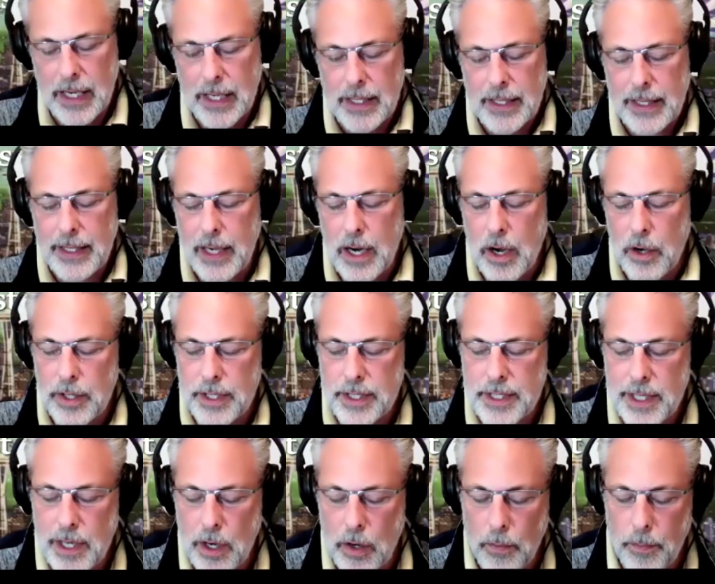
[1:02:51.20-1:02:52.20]
And
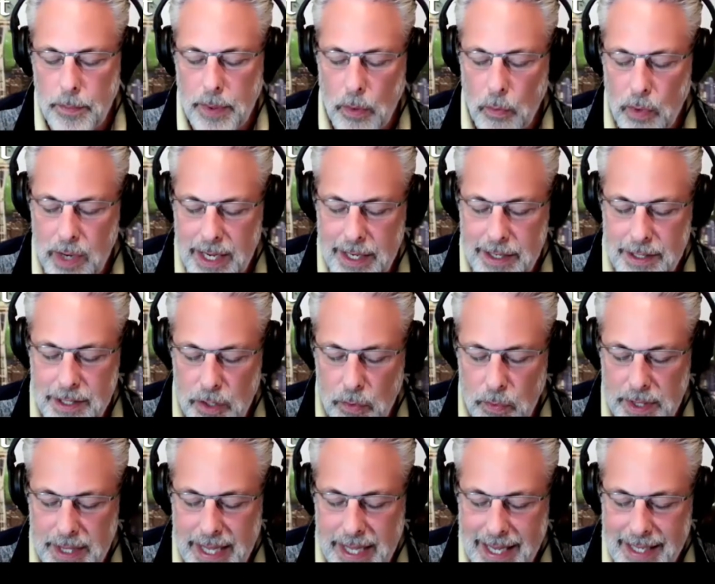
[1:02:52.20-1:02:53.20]
so, but what do you do
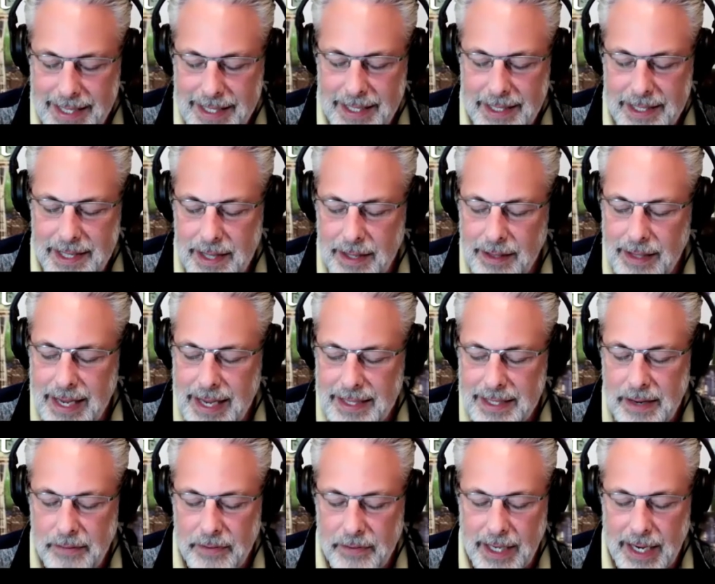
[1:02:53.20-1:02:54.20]
with that? 6 of the last
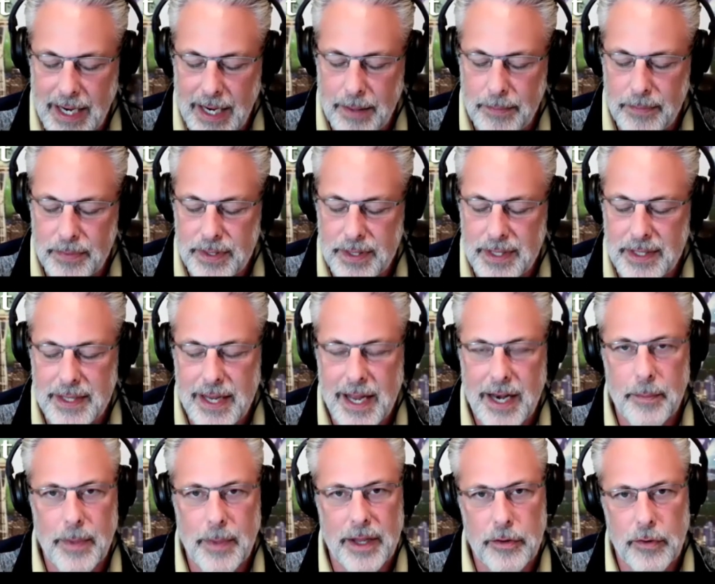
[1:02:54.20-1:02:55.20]
7 games
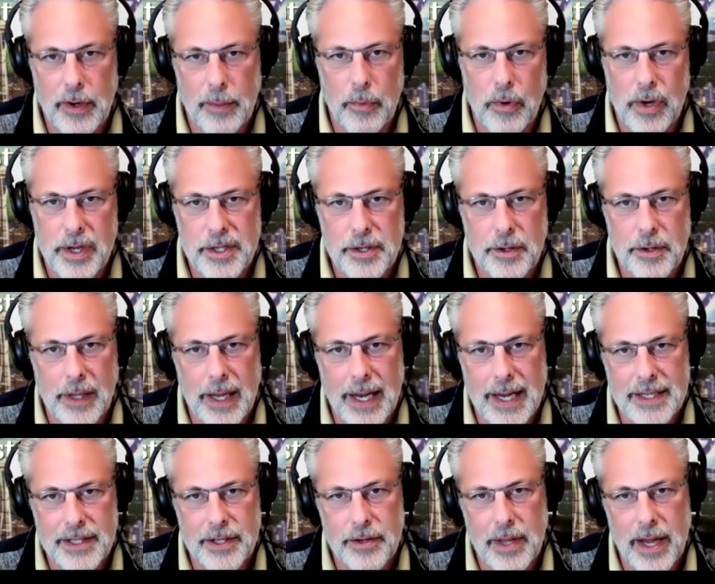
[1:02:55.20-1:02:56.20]
decided by 3 points or
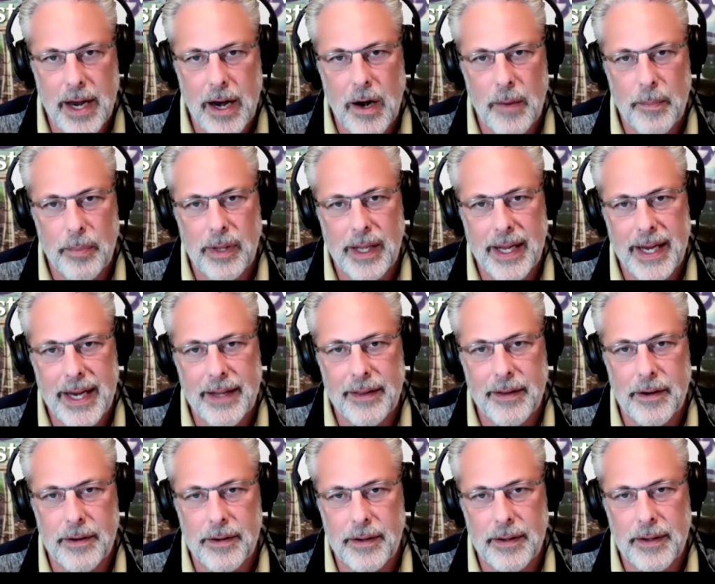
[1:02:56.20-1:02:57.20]
less. So they are playing
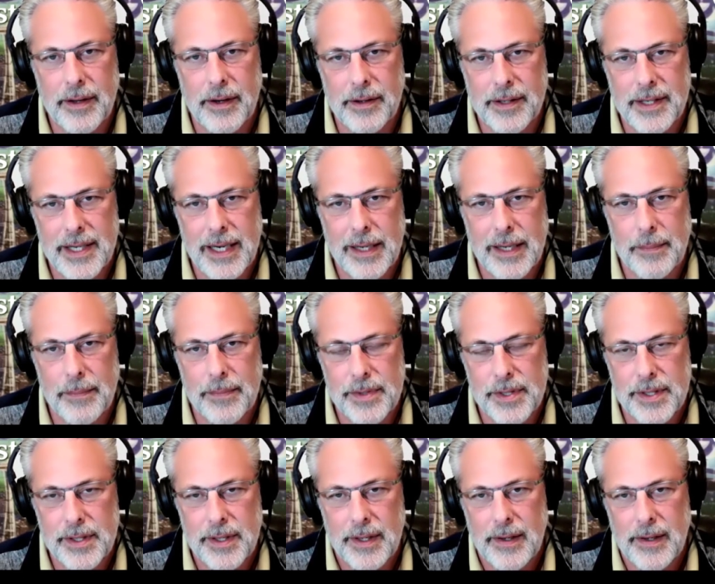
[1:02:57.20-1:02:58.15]
their teams.